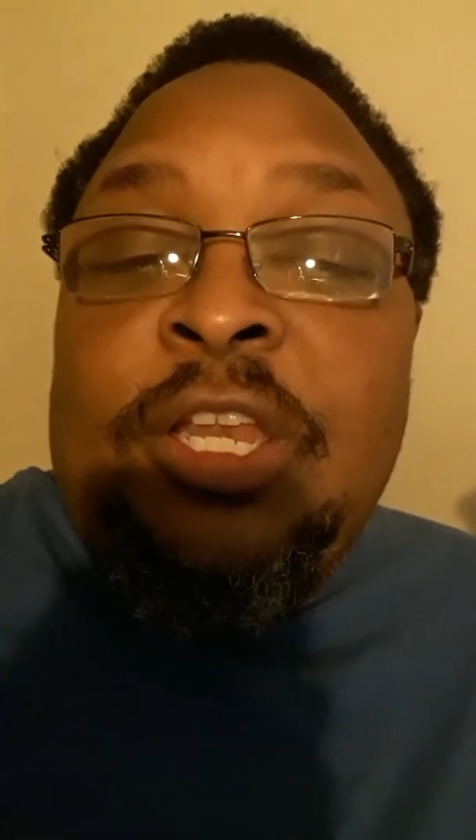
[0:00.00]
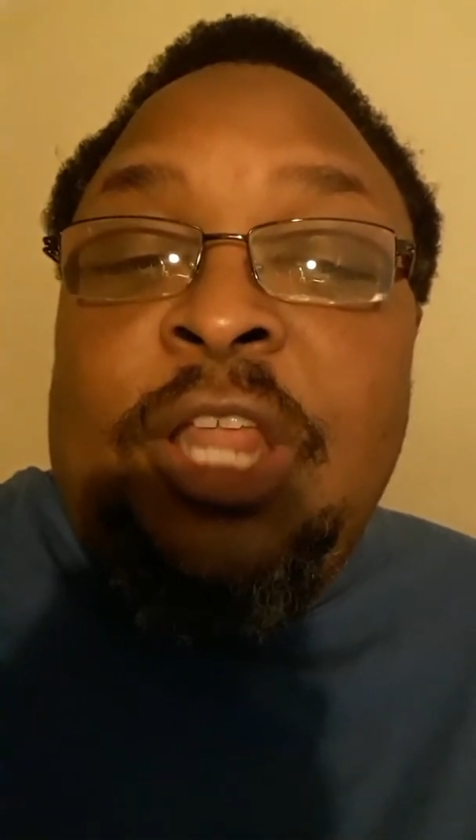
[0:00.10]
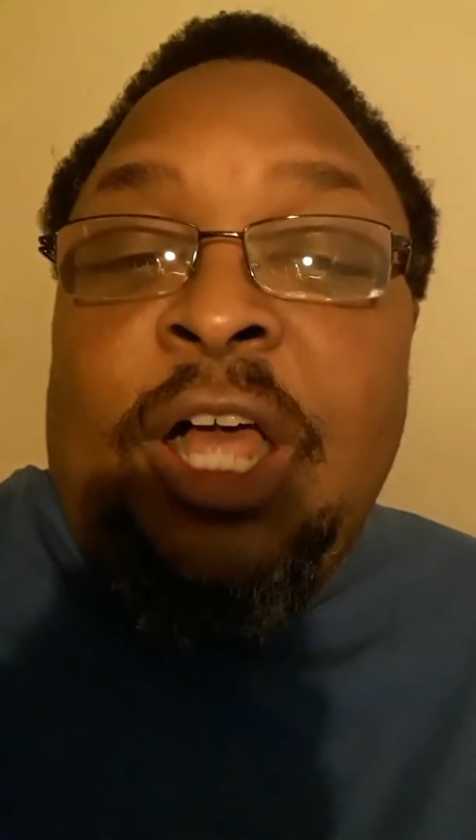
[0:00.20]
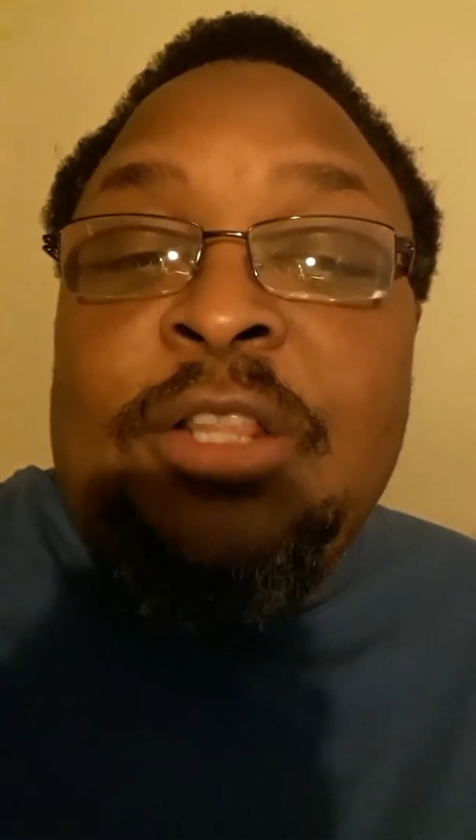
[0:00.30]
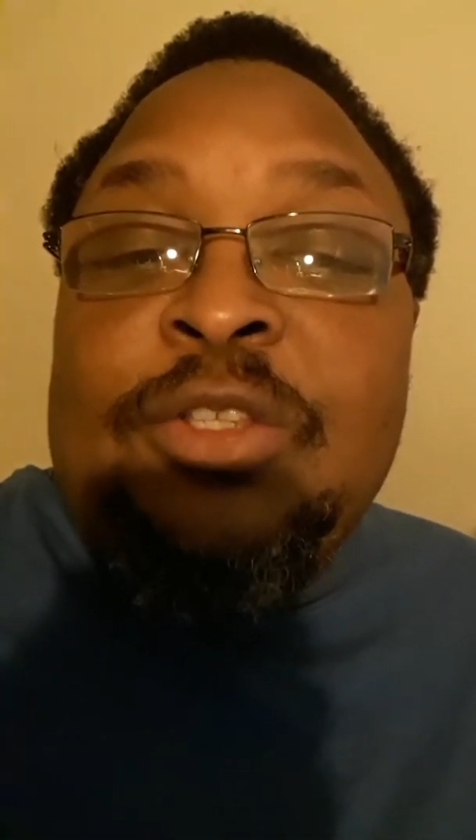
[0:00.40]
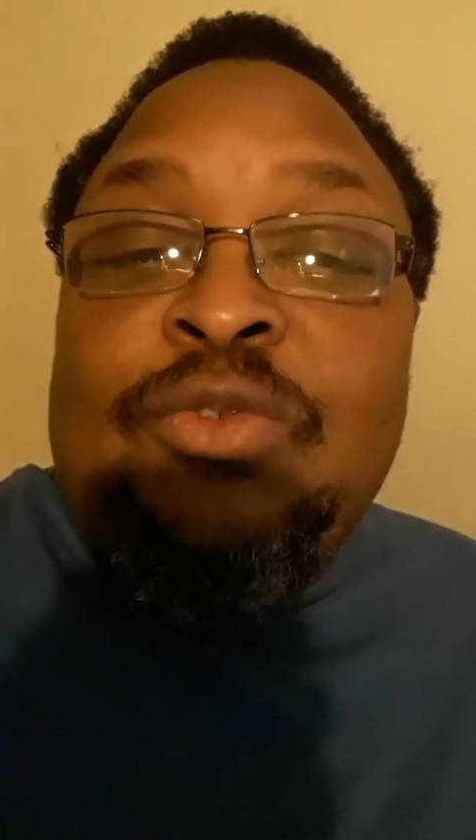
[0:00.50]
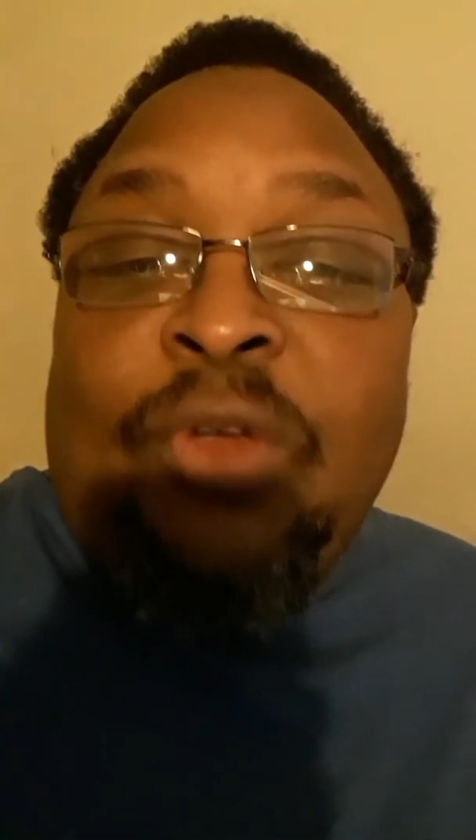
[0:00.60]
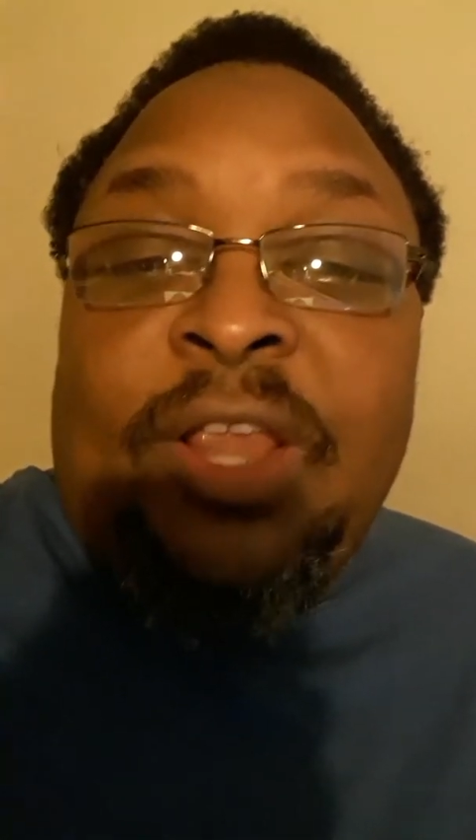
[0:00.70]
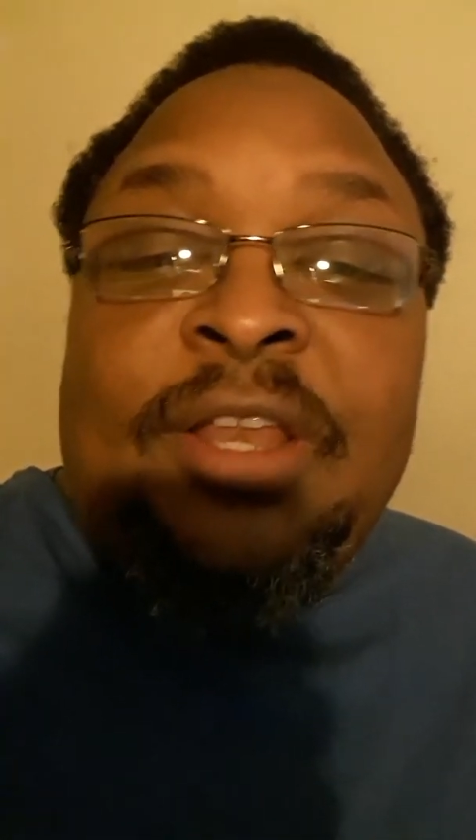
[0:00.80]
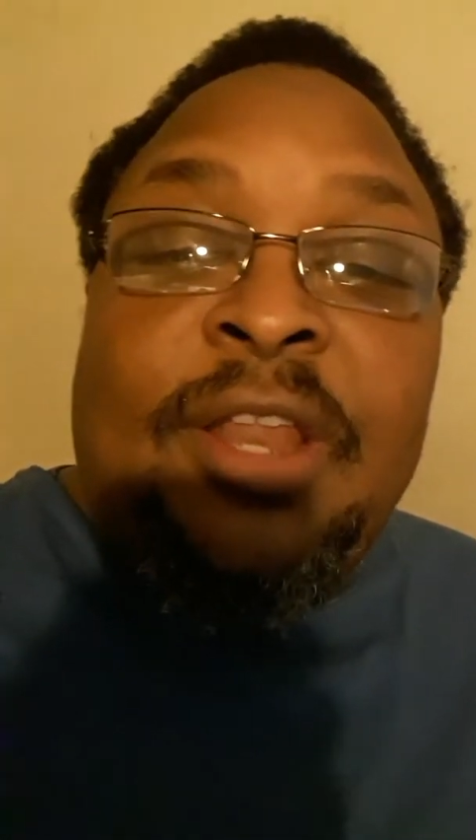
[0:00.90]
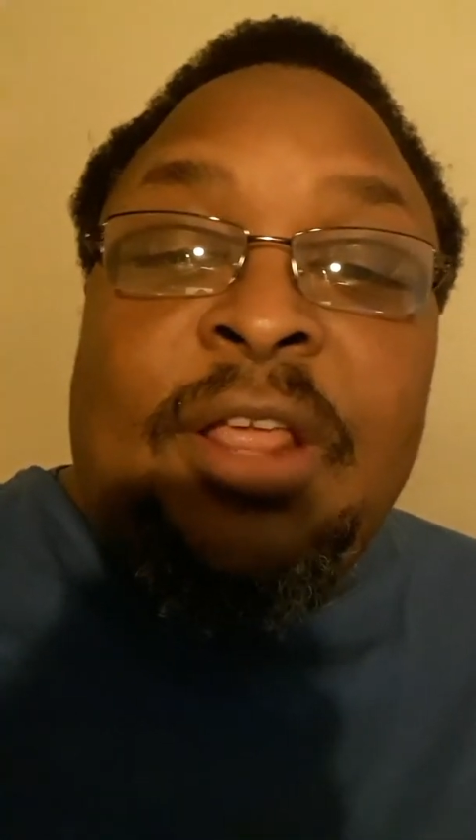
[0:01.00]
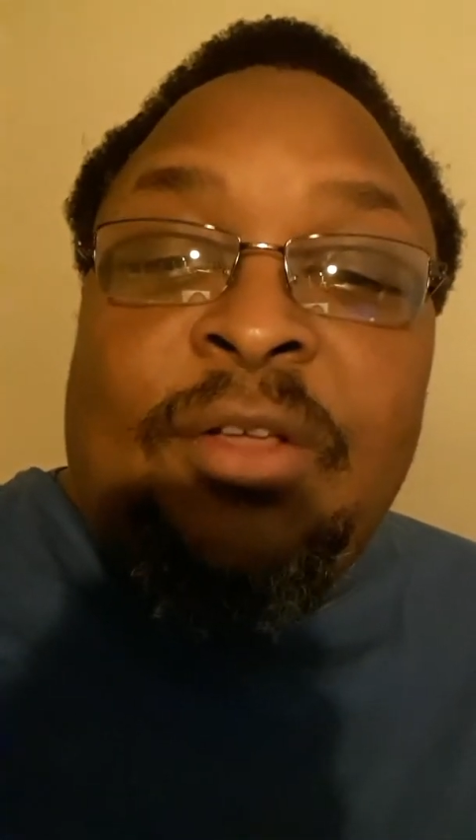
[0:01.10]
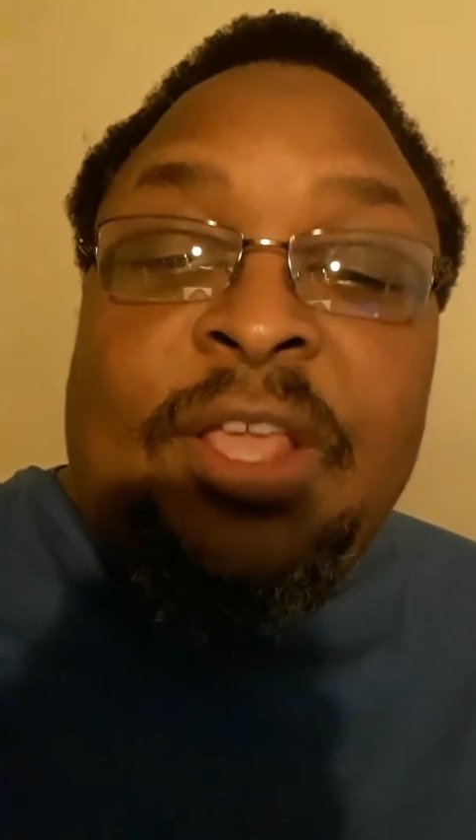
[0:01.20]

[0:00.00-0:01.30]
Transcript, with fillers: dollars right now.